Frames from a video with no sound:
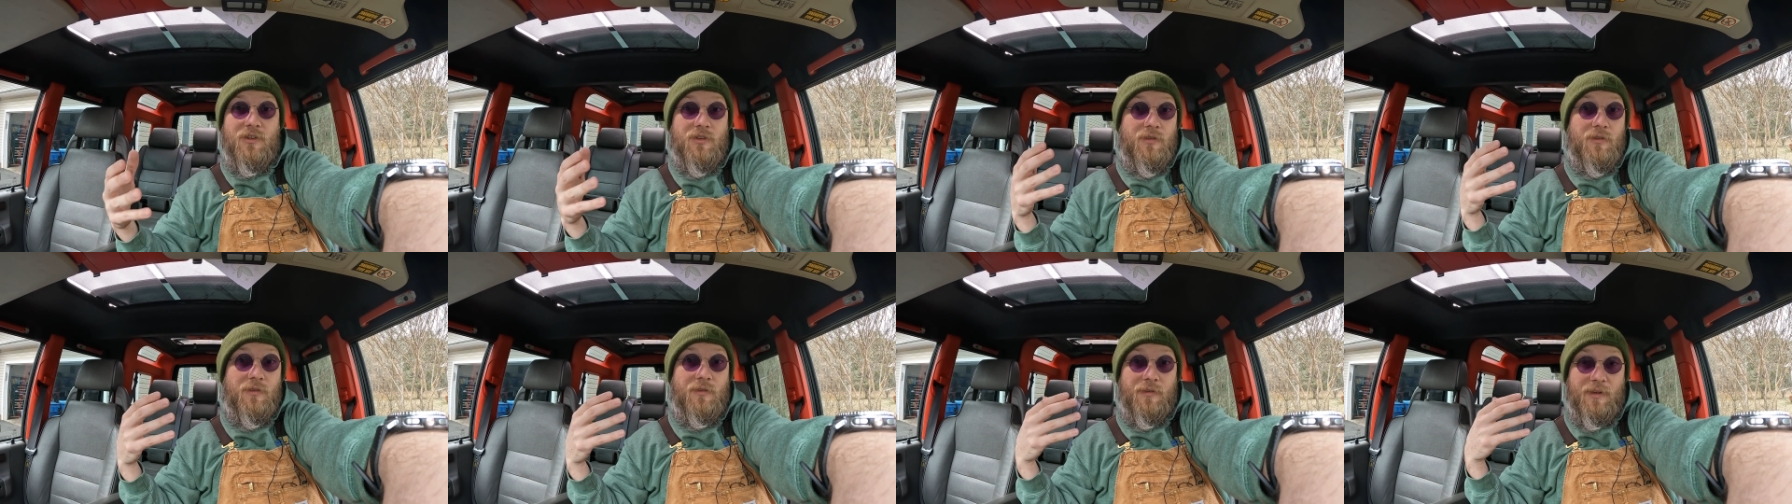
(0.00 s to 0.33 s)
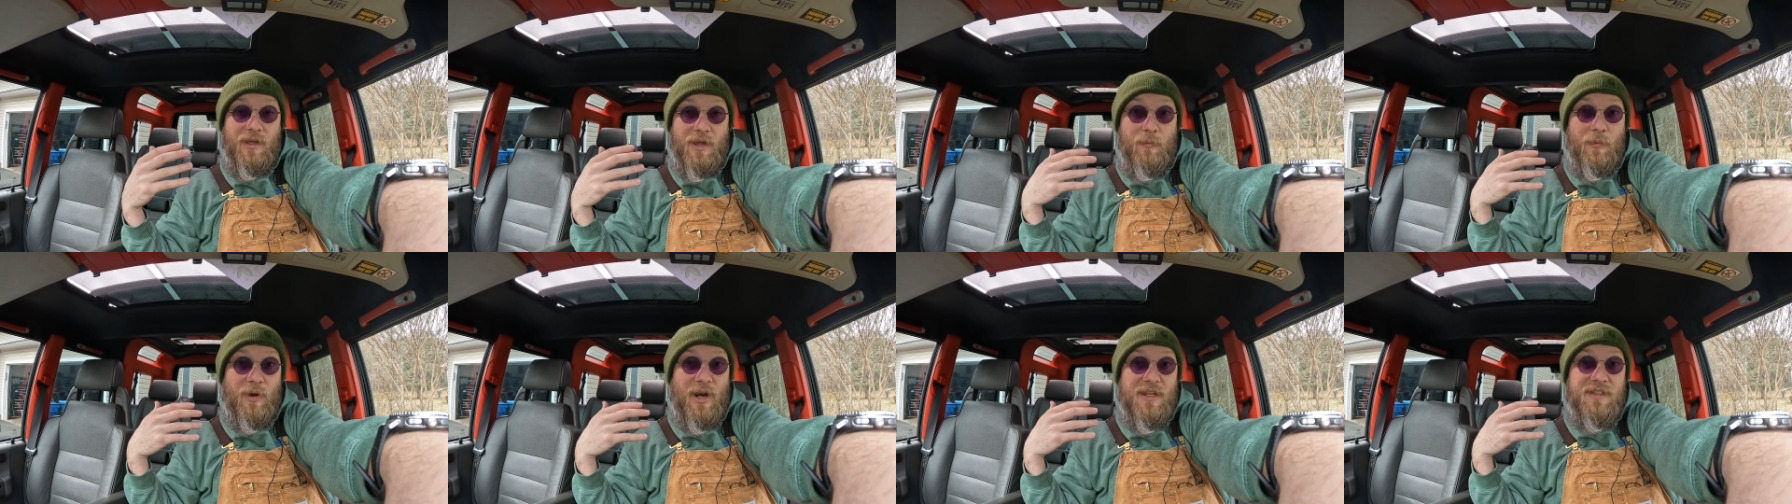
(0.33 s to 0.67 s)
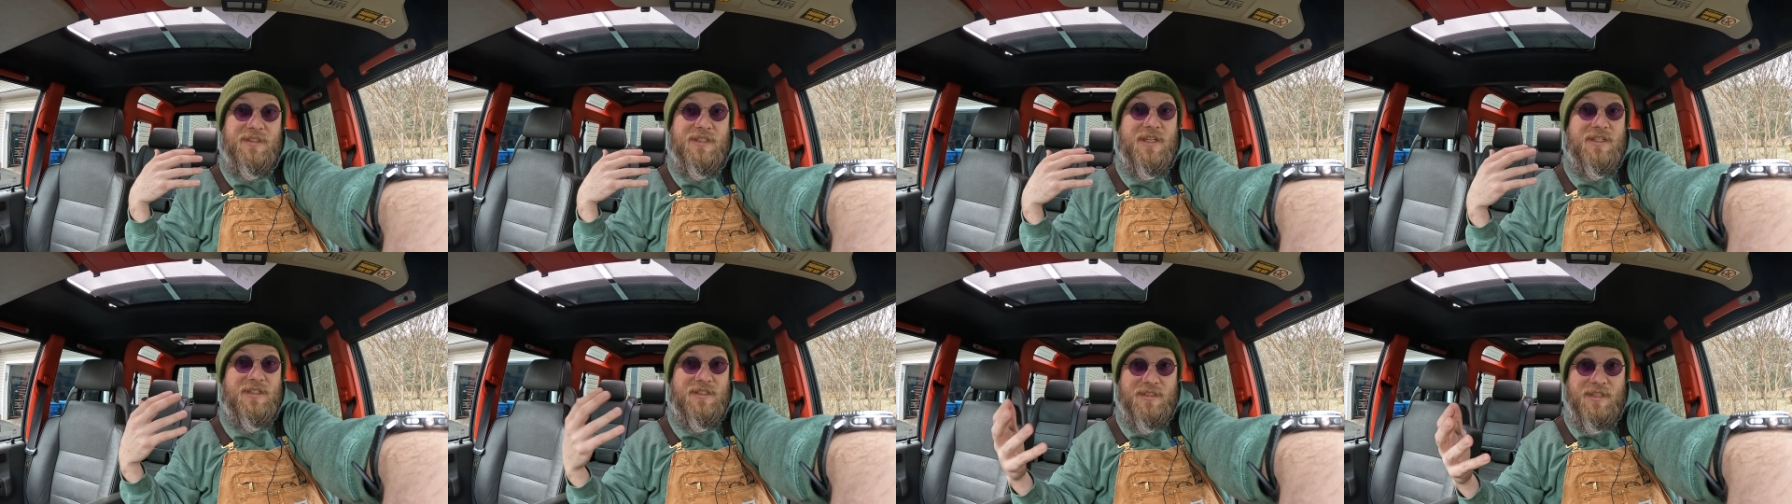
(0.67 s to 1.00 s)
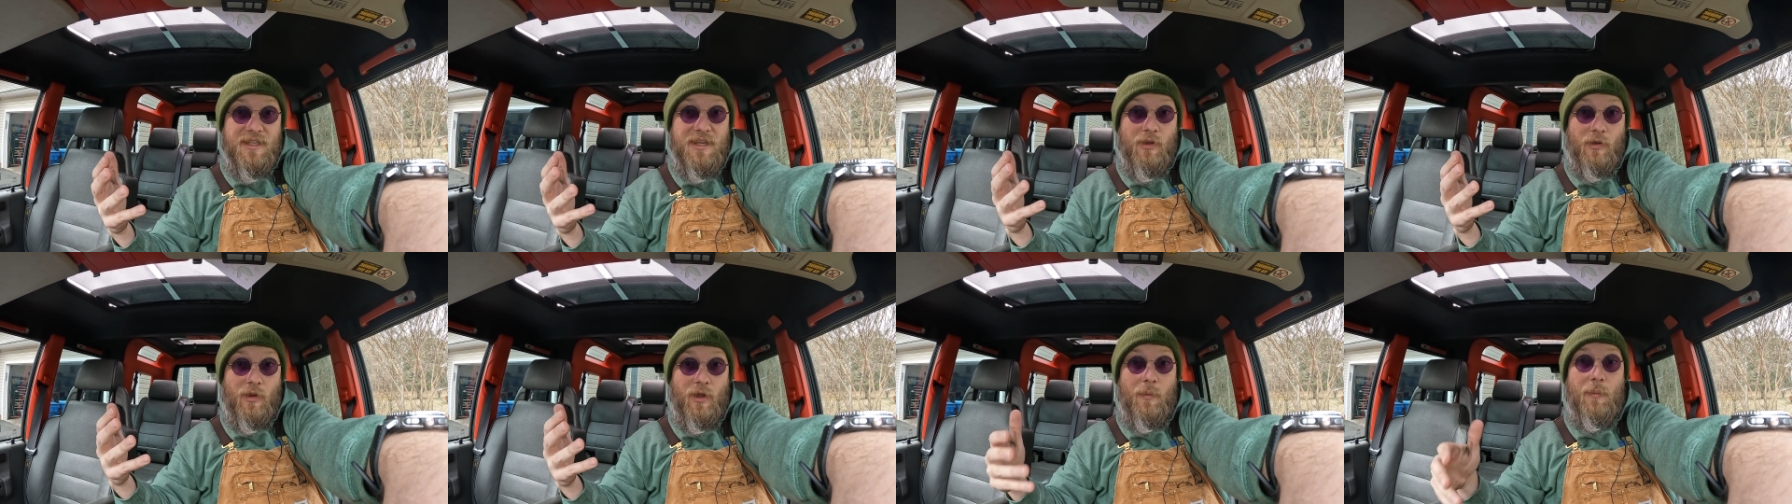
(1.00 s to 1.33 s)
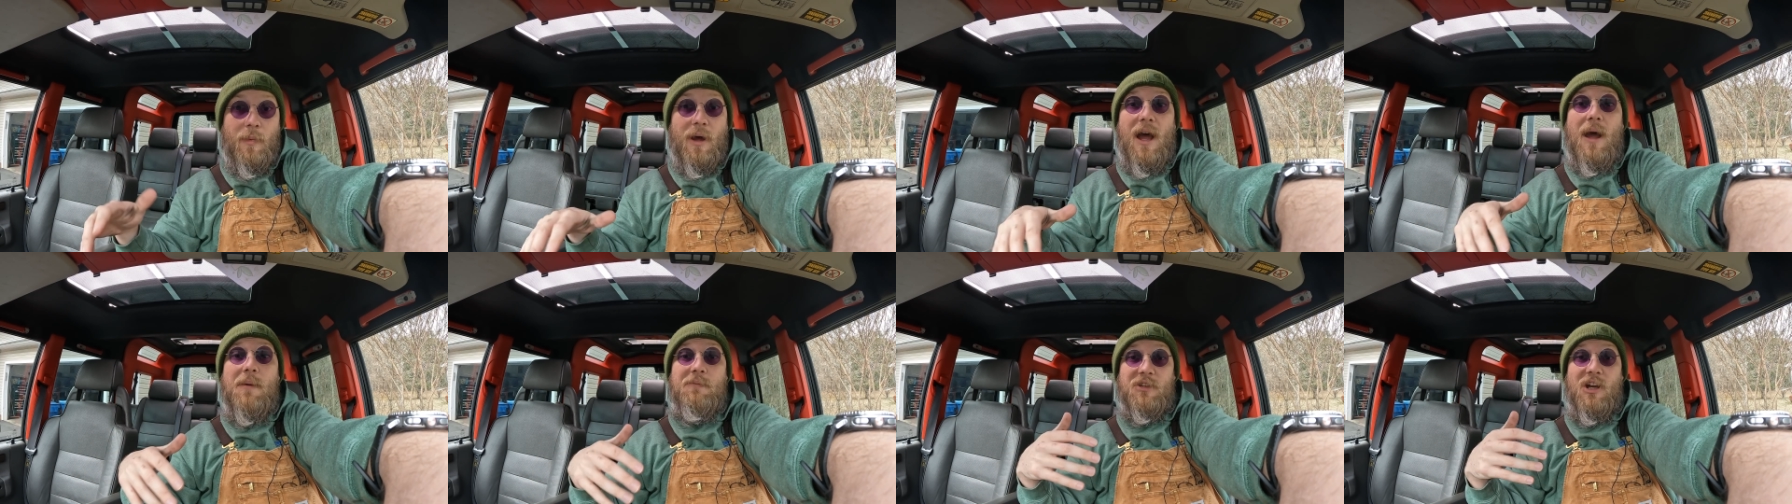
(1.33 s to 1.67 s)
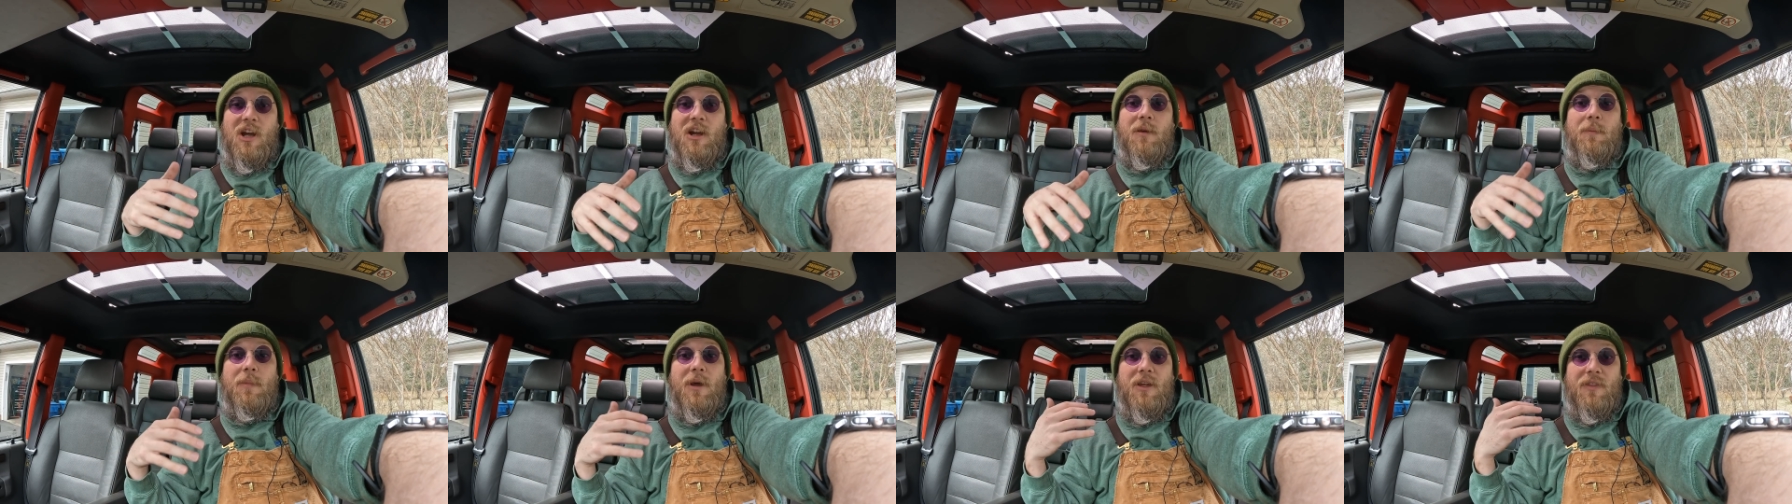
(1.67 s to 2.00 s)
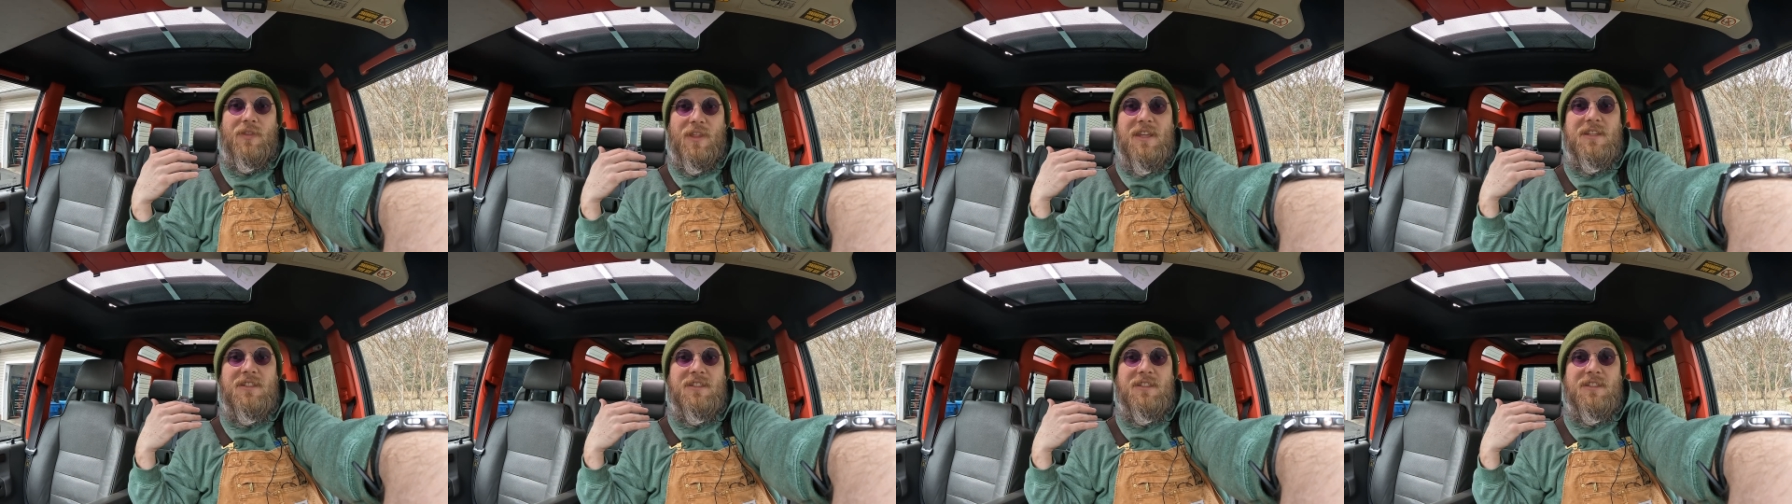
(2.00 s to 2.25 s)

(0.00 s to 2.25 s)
And when I say seal them, I'm talking about they